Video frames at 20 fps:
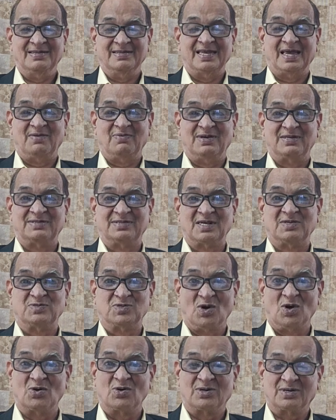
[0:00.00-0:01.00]
There was a
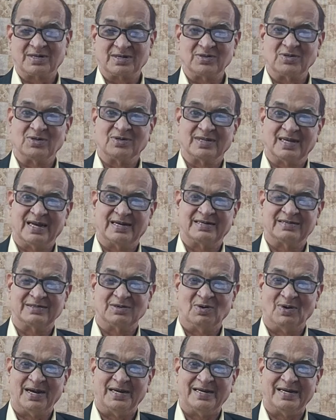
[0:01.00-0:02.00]
joke, you know, that
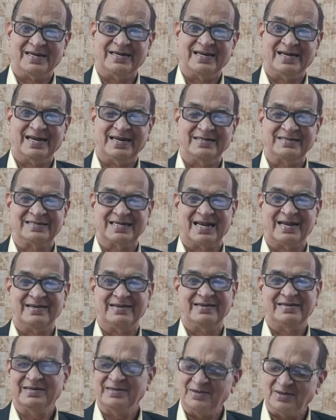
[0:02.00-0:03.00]
one Indian
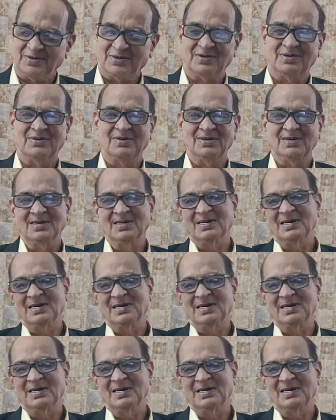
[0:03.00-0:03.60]
said, you know,